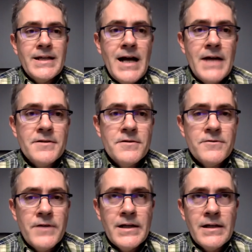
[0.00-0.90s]

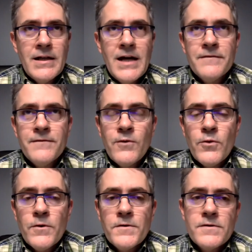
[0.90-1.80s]
concentrating a lot of
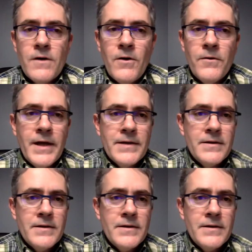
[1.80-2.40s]
force on that